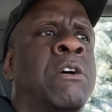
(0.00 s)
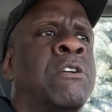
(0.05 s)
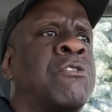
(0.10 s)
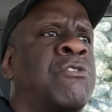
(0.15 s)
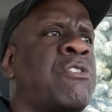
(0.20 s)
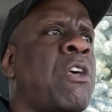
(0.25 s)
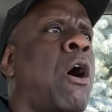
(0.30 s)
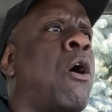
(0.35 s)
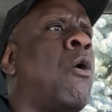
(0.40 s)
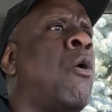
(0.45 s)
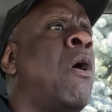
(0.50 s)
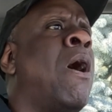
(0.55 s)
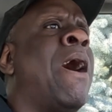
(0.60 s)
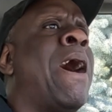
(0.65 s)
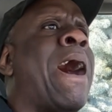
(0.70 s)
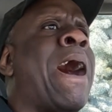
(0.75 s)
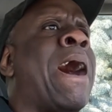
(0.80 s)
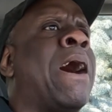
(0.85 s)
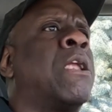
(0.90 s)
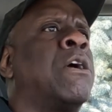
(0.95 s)
So
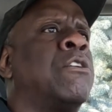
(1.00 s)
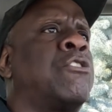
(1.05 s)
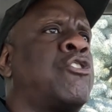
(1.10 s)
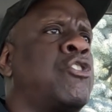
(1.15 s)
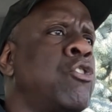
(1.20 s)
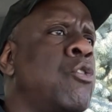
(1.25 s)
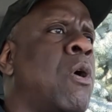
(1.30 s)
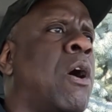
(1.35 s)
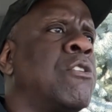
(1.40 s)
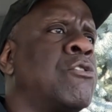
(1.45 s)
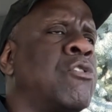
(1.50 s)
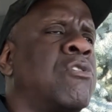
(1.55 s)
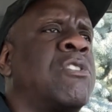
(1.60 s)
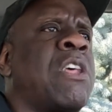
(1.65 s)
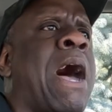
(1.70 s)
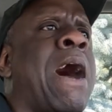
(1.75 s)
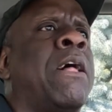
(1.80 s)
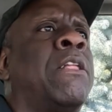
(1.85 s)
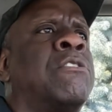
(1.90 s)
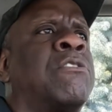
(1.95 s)
out of
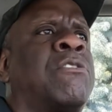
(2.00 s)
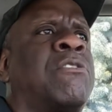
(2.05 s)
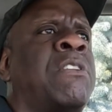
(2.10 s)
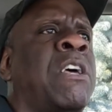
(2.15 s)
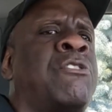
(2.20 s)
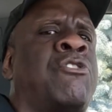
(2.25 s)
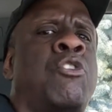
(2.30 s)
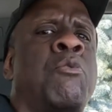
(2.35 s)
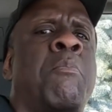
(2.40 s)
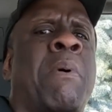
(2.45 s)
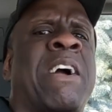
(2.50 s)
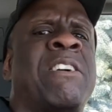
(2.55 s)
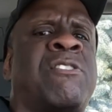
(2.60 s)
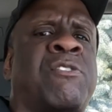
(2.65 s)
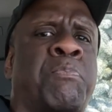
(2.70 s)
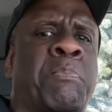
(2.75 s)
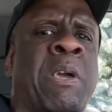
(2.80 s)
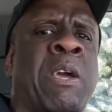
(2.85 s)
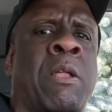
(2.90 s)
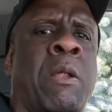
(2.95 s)
$200 that you might
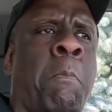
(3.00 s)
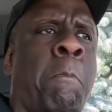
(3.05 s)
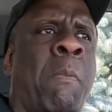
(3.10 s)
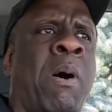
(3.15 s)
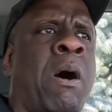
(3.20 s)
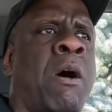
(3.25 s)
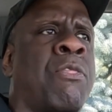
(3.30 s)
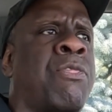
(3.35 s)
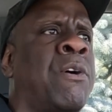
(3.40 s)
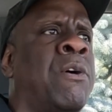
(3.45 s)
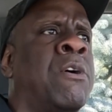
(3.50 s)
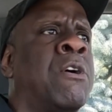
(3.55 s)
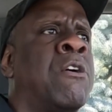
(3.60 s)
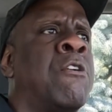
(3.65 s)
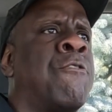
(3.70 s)
spend a month